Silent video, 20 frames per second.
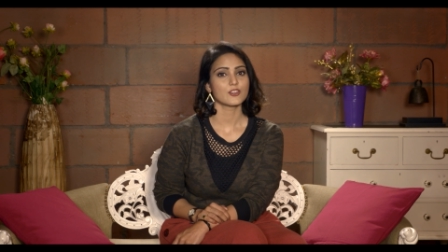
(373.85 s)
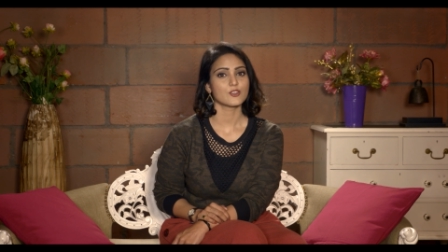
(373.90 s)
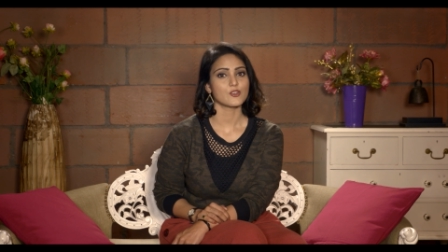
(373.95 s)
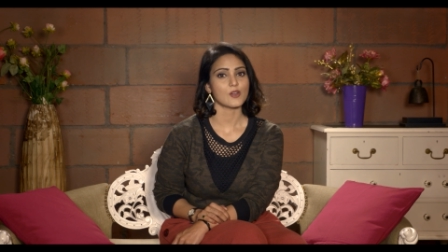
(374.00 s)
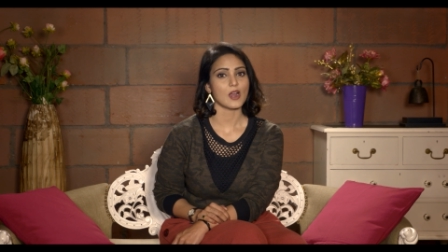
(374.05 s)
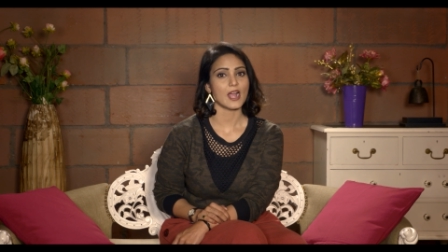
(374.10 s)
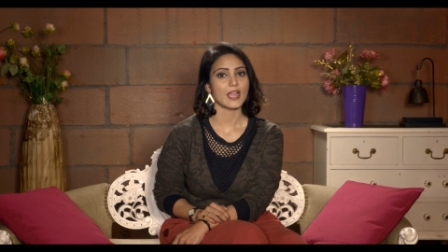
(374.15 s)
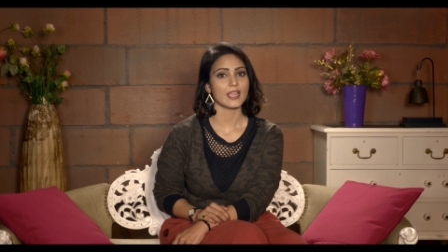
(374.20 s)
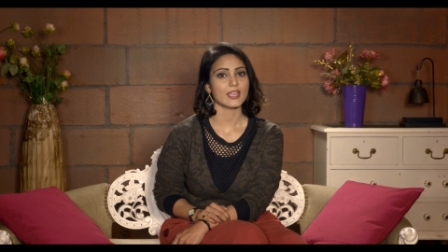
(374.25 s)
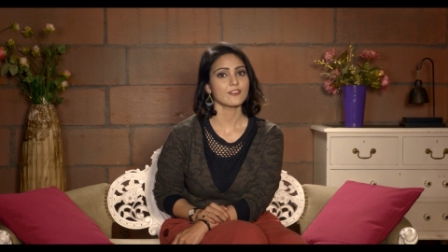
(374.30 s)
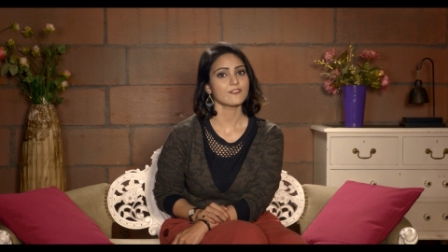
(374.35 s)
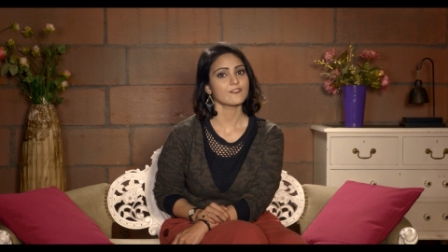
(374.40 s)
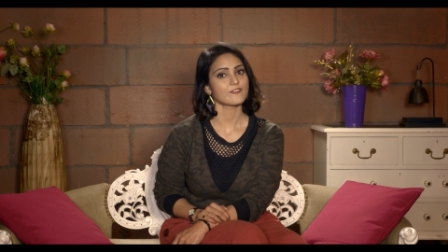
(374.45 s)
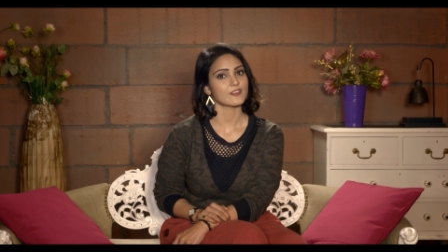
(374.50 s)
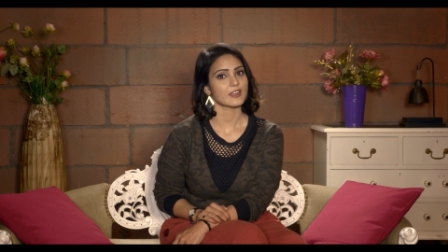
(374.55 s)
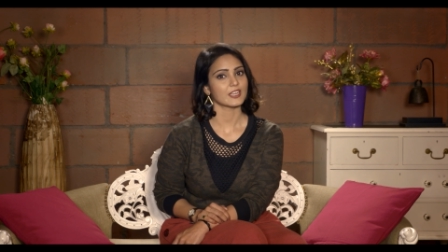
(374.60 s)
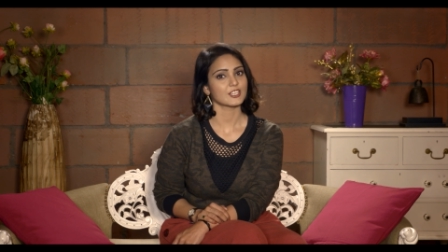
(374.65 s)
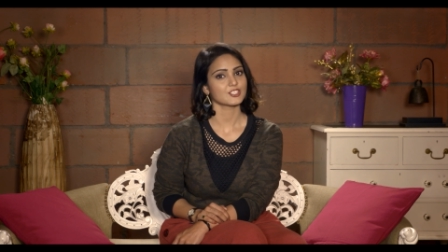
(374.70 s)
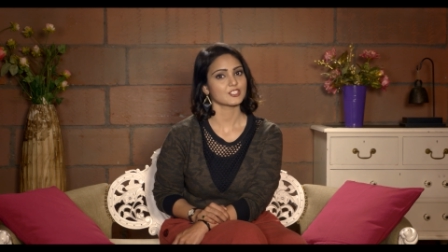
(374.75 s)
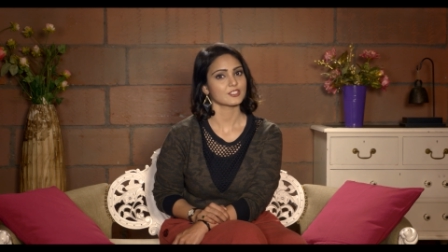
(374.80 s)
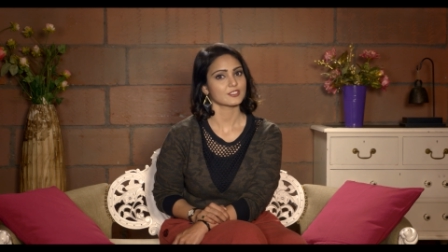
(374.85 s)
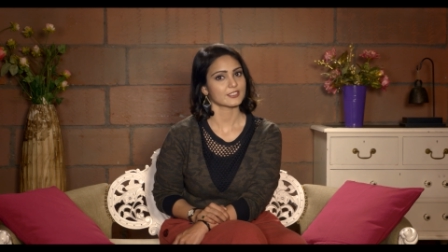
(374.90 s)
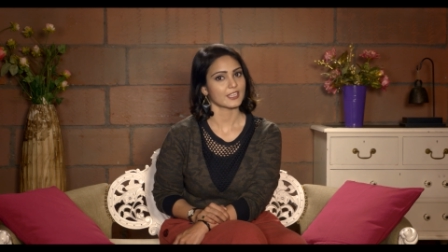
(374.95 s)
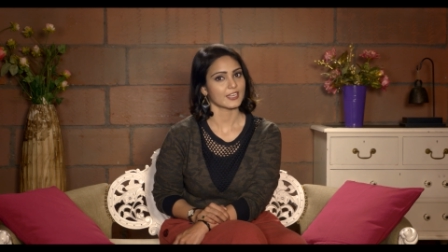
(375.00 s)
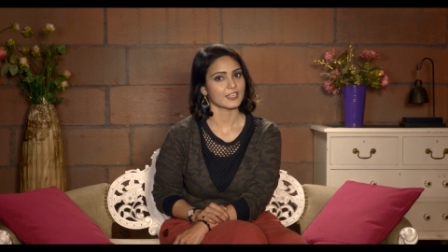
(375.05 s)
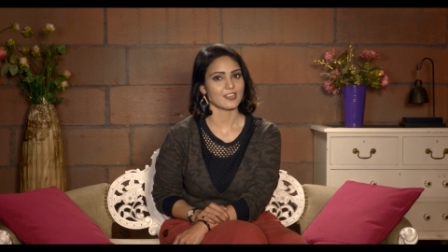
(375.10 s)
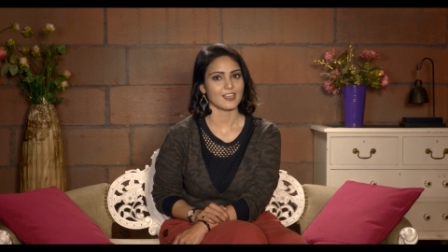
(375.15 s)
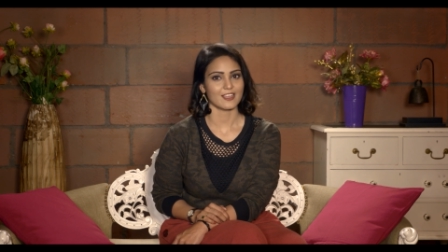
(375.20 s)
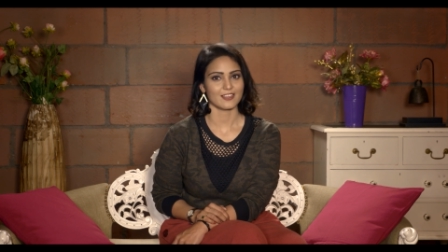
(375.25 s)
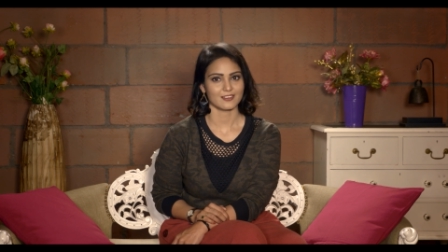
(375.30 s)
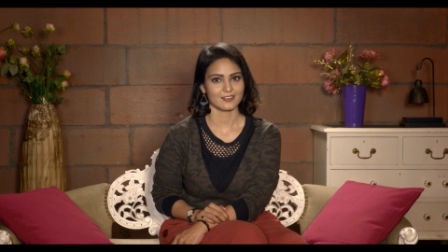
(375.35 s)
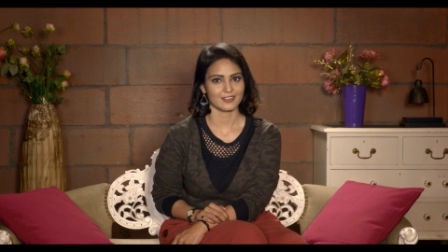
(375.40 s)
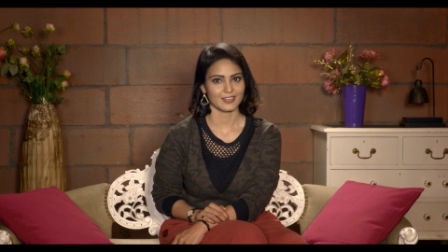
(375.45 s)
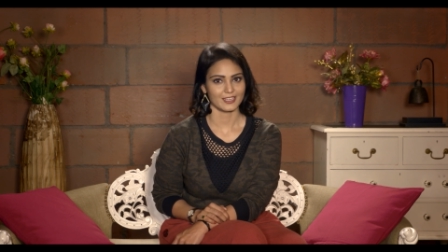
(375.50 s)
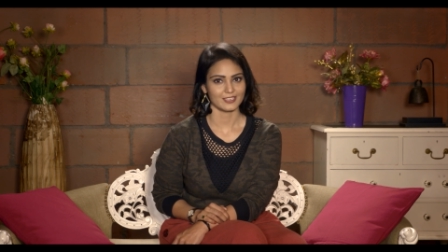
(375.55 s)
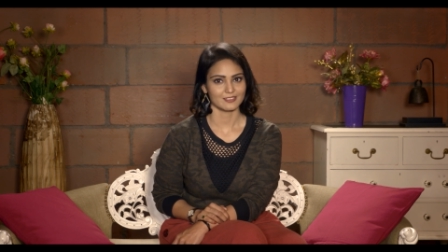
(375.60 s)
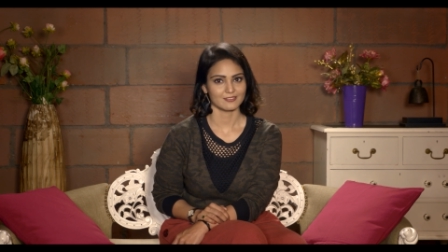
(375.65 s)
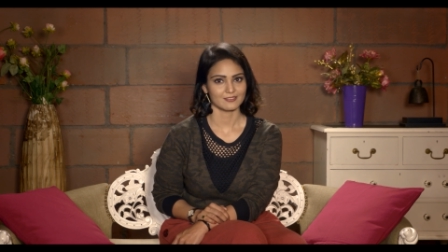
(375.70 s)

dry, fresh the entire day.